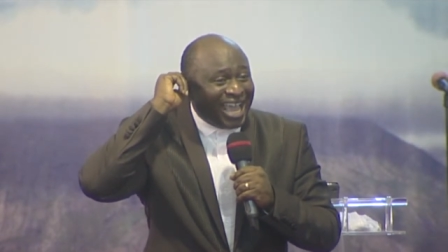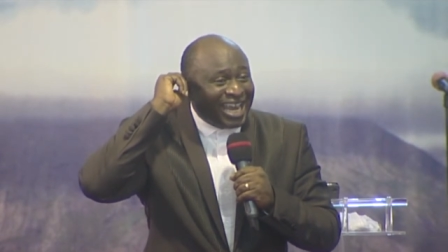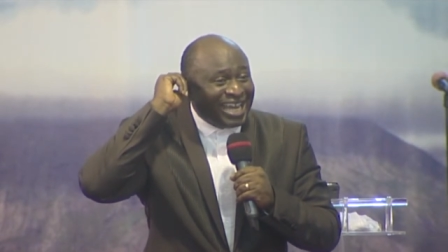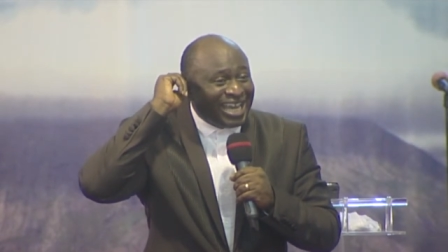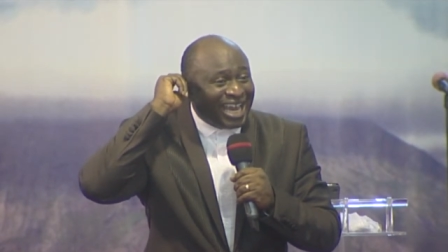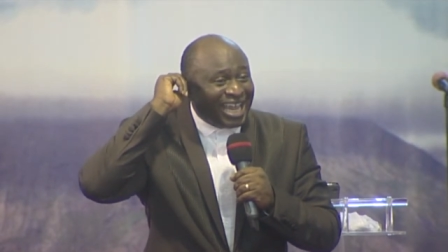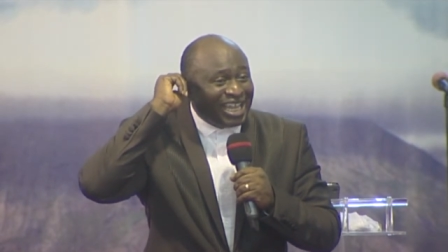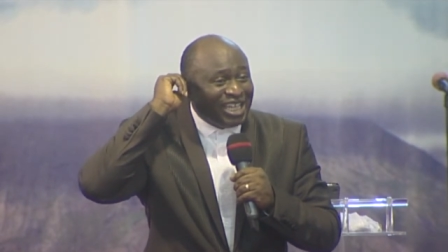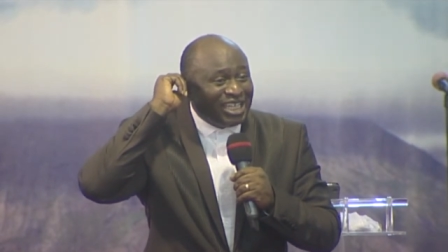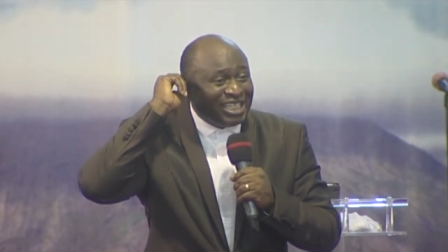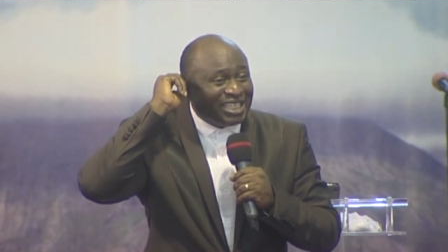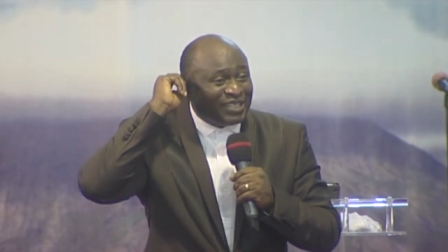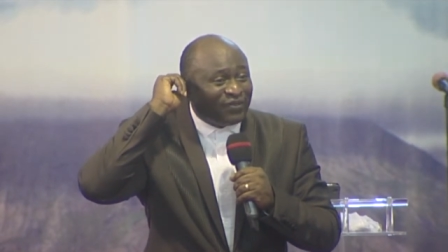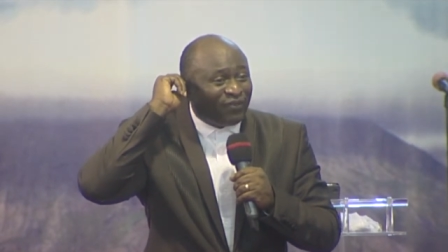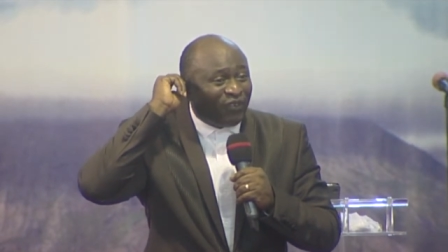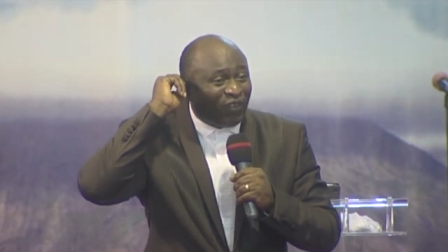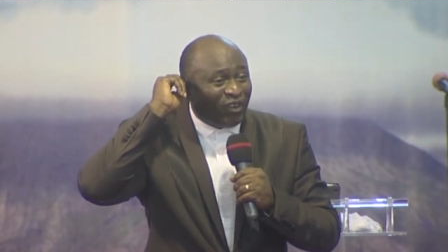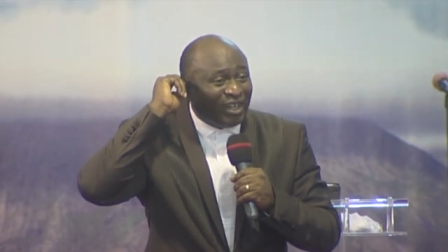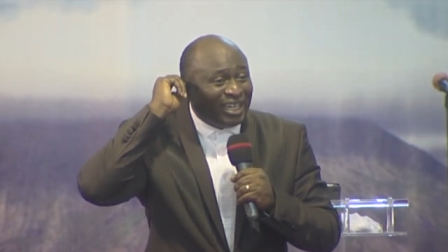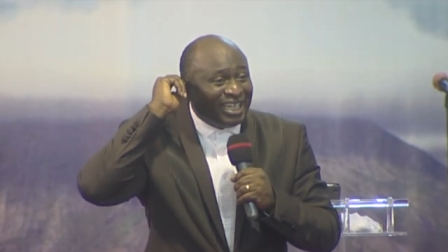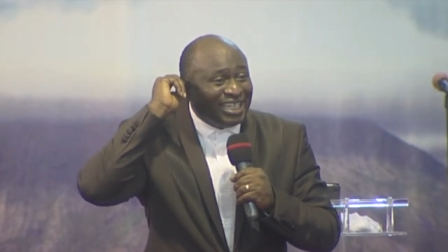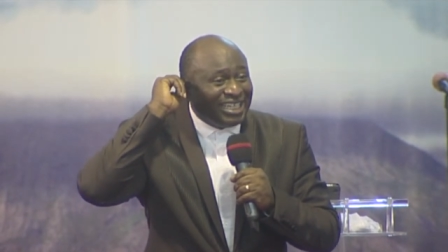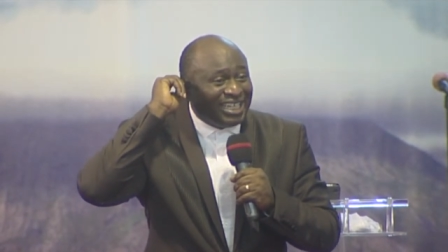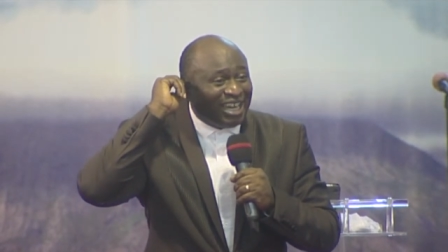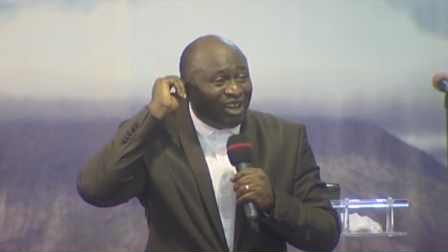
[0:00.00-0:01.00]
that is
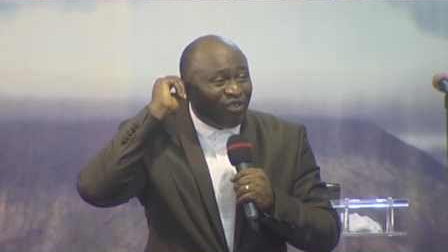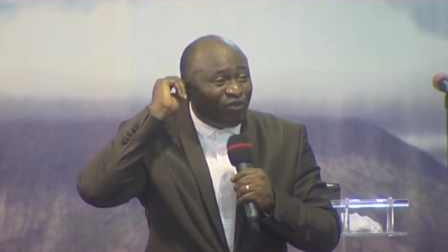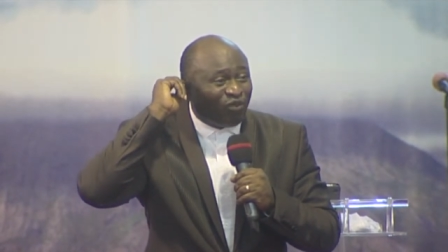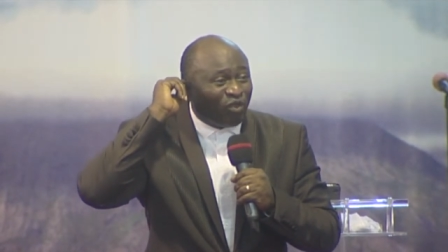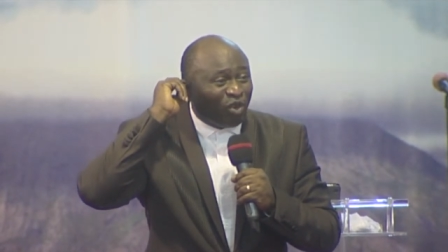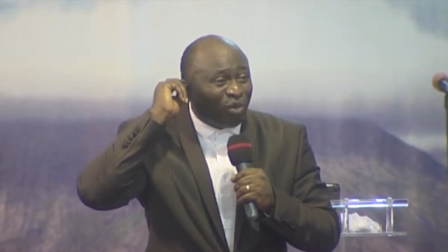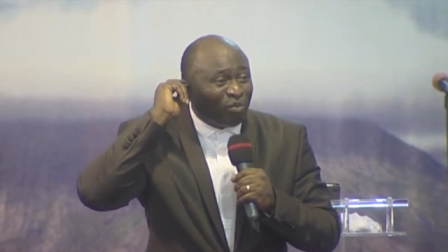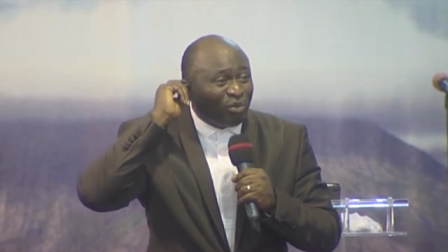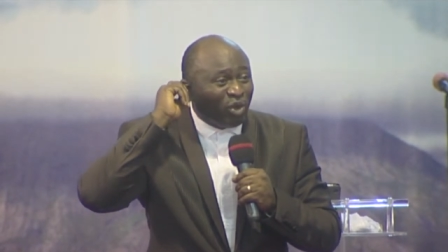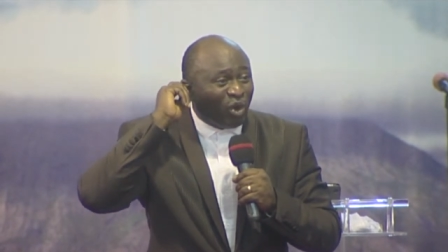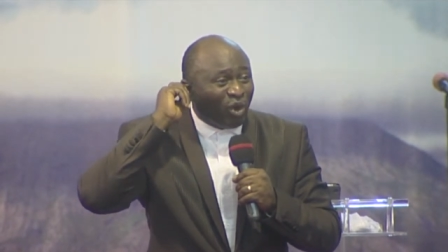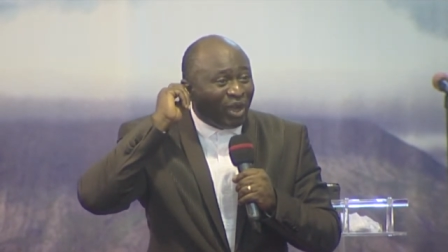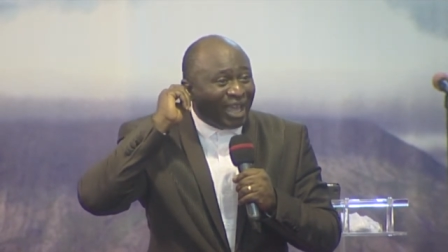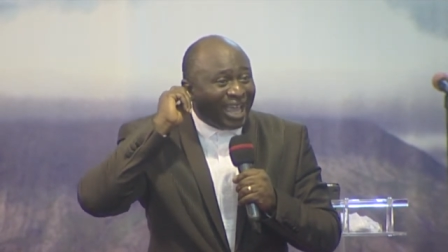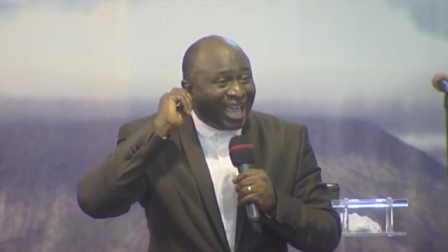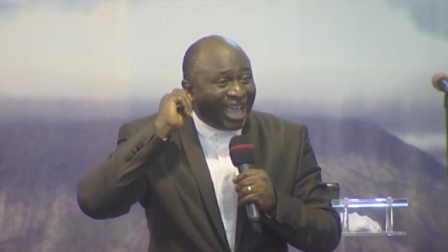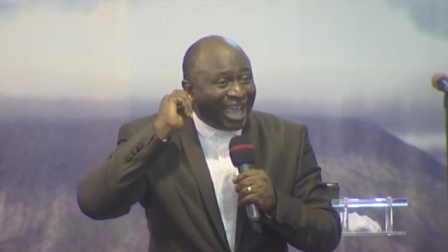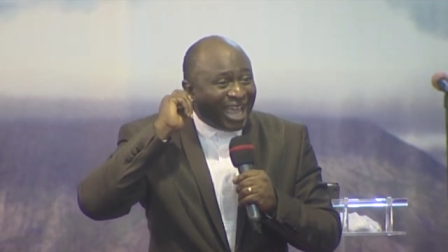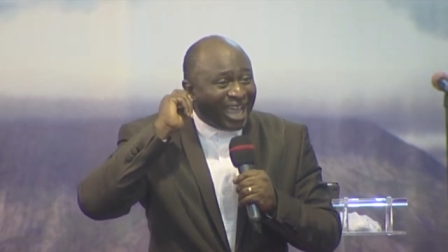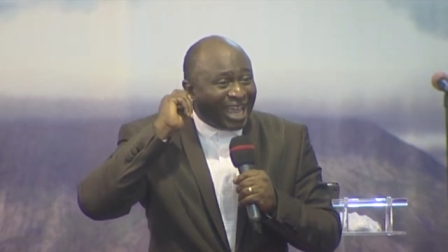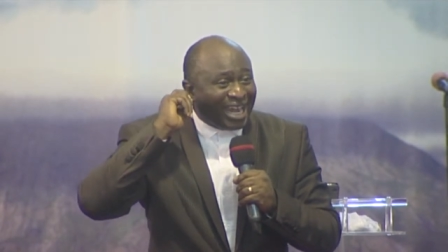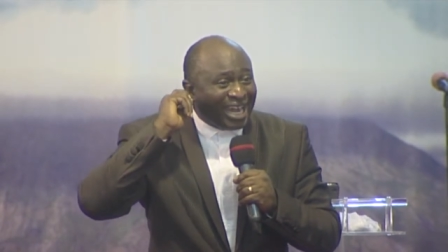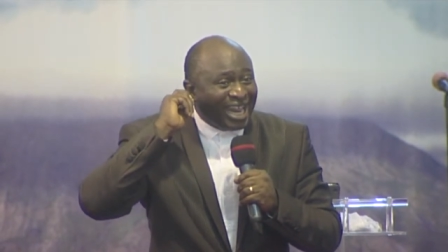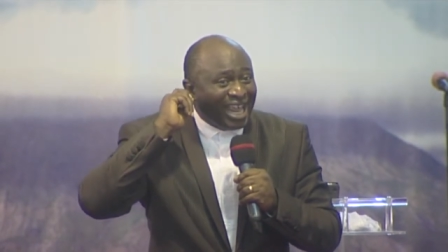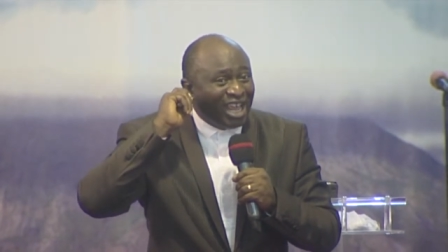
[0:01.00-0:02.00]
falling down from your
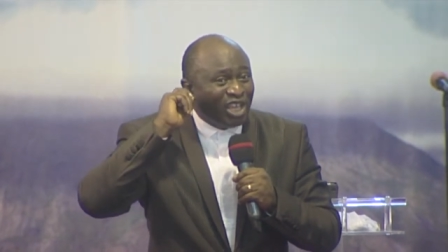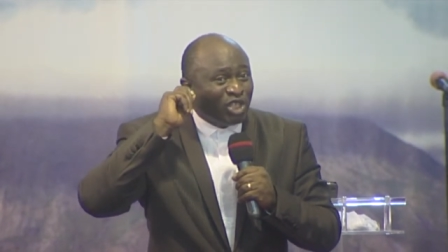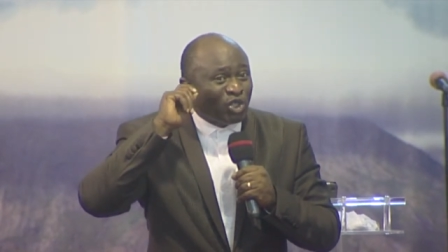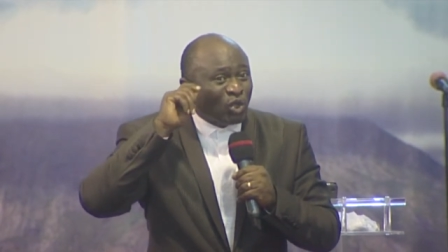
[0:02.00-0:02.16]
head.